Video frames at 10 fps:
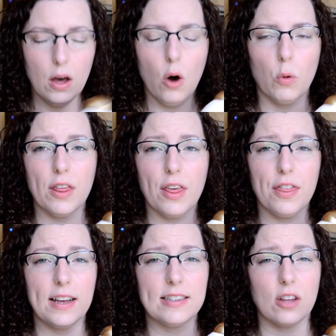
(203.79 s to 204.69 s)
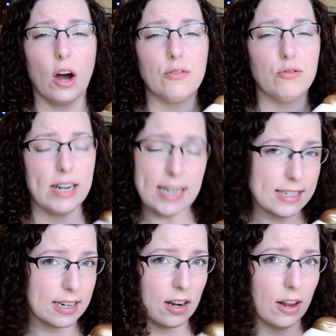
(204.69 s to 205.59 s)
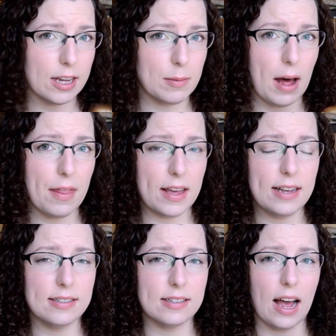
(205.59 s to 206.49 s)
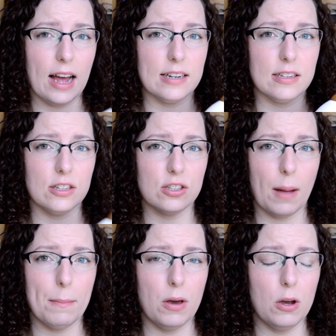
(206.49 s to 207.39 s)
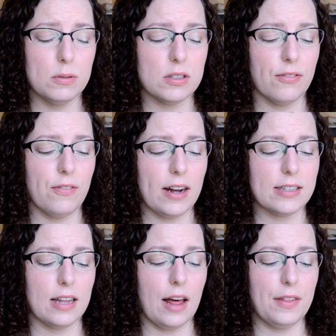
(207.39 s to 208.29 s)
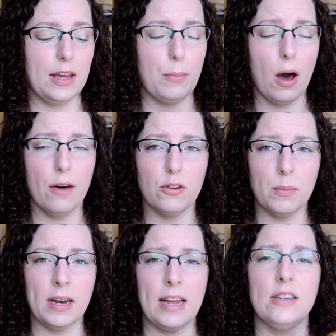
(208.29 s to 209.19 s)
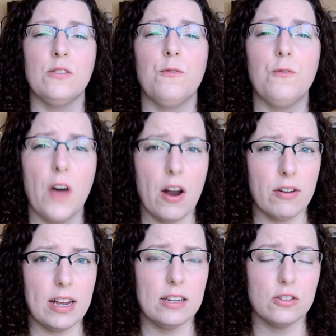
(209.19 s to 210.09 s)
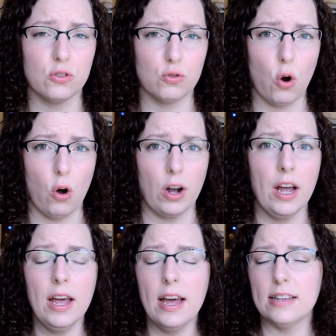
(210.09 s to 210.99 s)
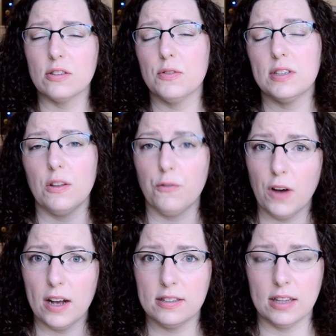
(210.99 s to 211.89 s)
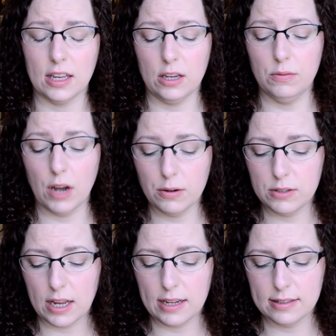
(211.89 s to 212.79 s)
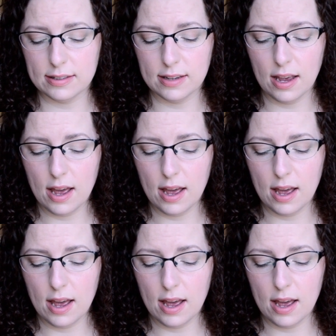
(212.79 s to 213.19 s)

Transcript: One of the things that I really didn't like about this and the shampoo was the fact that the perfume in it is very strong. It's obviously the first thing you notice.